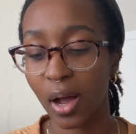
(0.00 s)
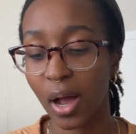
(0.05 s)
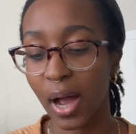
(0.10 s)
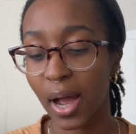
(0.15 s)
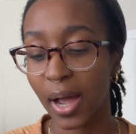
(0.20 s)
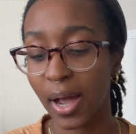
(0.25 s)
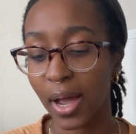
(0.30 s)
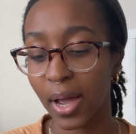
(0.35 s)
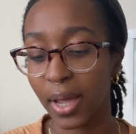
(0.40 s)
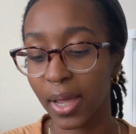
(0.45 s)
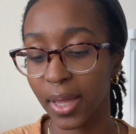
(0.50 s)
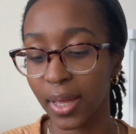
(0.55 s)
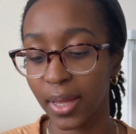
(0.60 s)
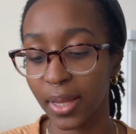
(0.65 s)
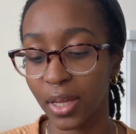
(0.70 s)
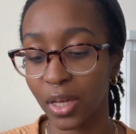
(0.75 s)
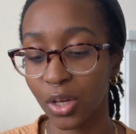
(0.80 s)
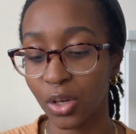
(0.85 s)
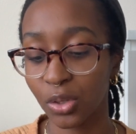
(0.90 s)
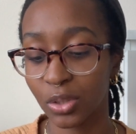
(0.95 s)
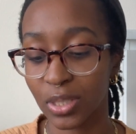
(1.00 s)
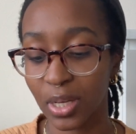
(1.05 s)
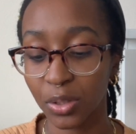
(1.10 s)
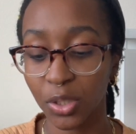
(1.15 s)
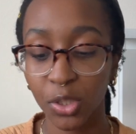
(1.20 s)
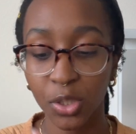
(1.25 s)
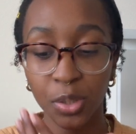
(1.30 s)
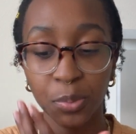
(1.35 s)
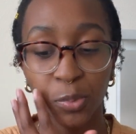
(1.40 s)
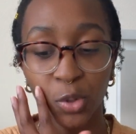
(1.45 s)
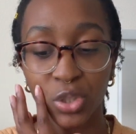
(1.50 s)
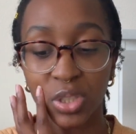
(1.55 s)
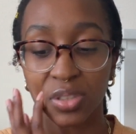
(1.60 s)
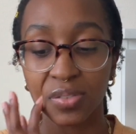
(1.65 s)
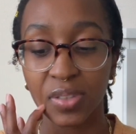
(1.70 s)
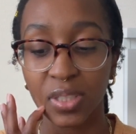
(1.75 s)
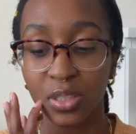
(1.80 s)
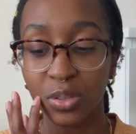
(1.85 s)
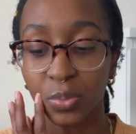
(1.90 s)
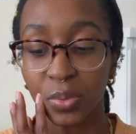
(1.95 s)
I downloaded most of
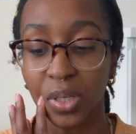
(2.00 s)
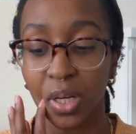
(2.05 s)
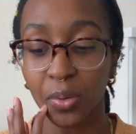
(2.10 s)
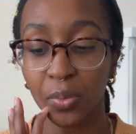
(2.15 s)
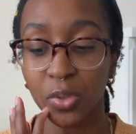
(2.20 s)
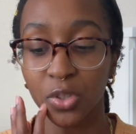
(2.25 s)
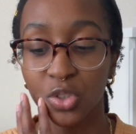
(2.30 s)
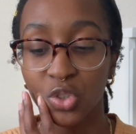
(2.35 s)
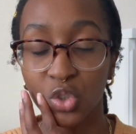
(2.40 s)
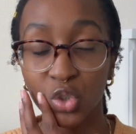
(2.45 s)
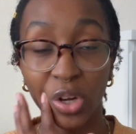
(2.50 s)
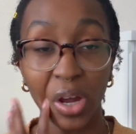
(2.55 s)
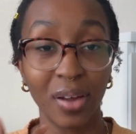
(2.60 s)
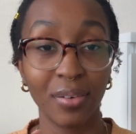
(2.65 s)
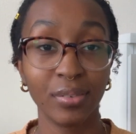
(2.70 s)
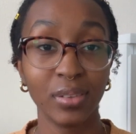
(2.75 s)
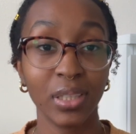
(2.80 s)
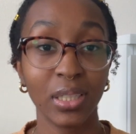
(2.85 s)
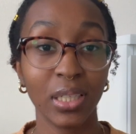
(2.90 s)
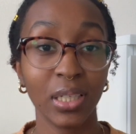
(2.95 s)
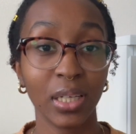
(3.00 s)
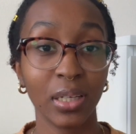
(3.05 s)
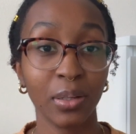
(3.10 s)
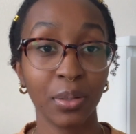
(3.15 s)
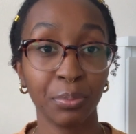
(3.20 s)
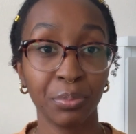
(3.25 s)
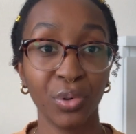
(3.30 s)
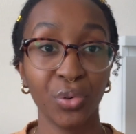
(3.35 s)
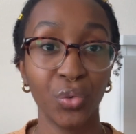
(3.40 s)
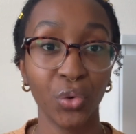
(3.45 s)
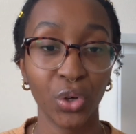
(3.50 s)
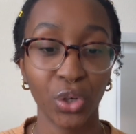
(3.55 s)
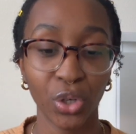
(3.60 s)
these when I was traveling before